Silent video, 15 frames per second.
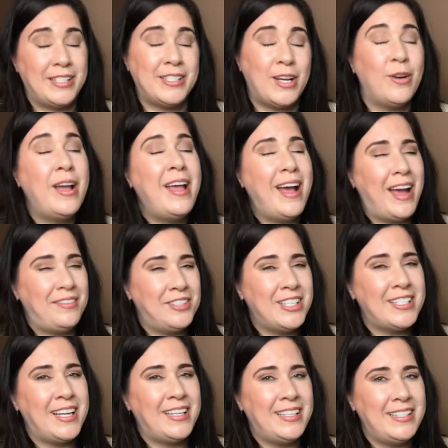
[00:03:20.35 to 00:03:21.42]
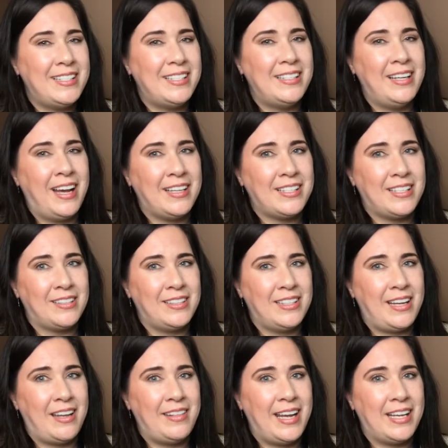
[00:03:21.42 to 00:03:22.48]
So I've just got
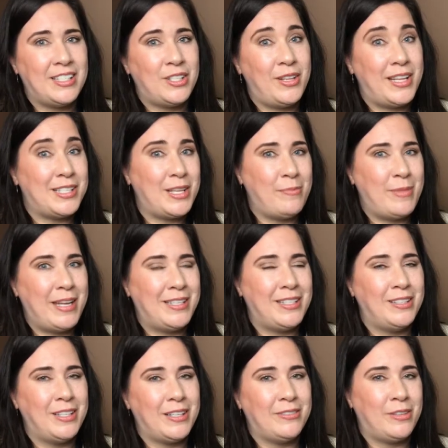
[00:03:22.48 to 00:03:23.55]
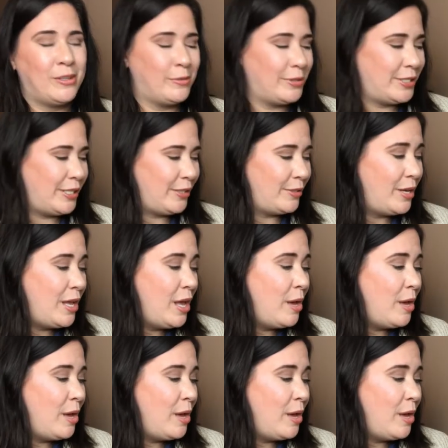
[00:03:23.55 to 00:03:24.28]
started on that. So that's something to look forward to.